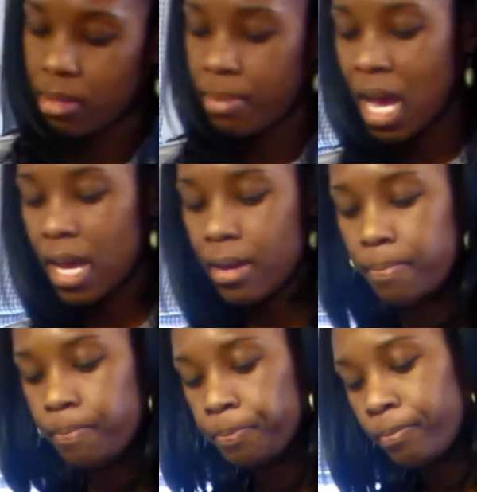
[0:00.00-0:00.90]
in the
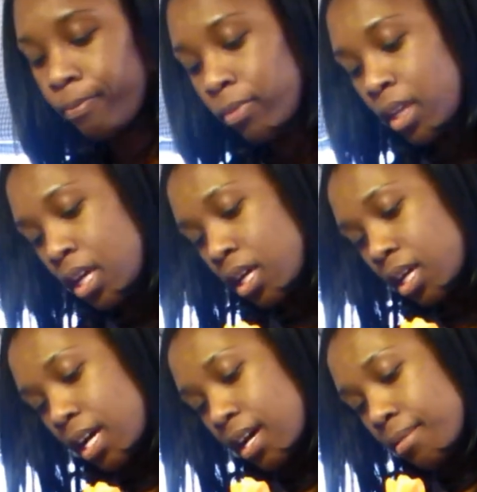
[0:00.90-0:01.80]
bottom.
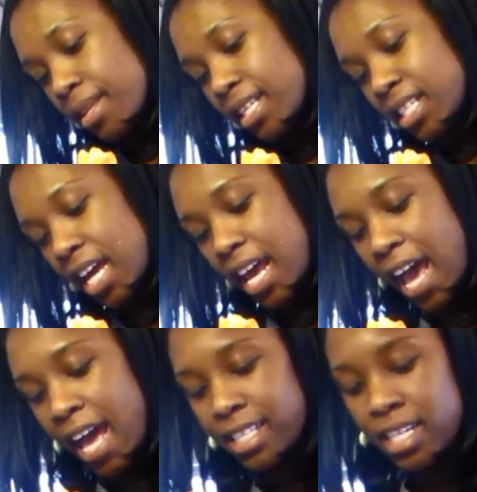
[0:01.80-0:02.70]
And this kind of
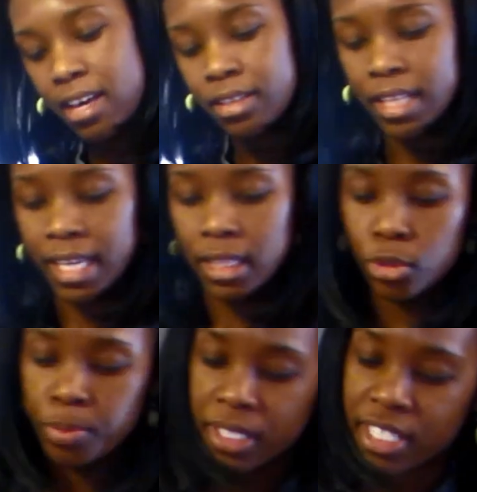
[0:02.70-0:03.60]
adds another like
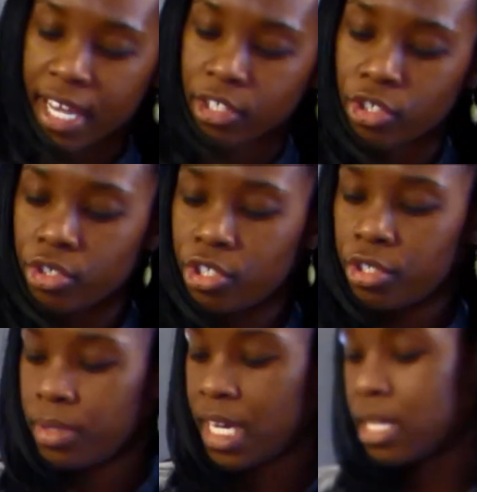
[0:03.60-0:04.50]
loopy texture
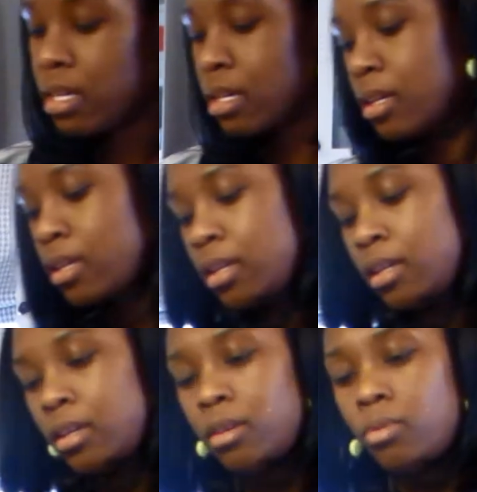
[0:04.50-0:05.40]
to it,
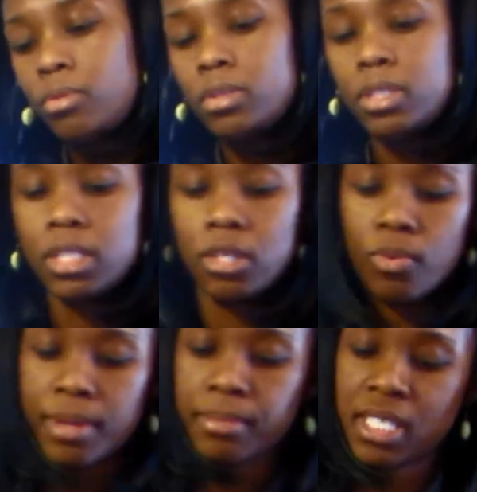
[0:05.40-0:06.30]
a little
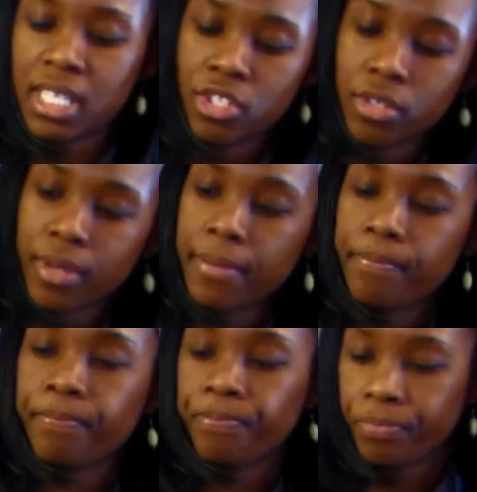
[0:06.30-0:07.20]
whimsy to it.
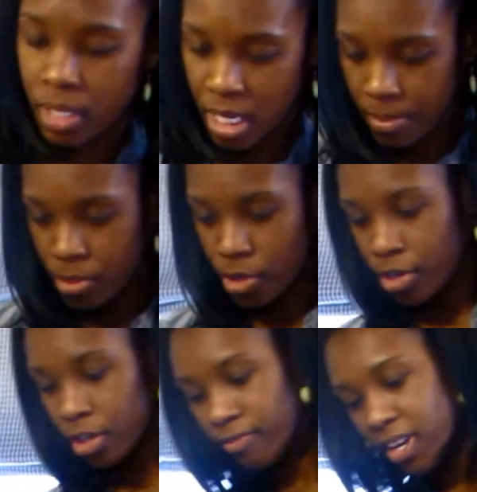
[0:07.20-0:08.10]
Keep turning your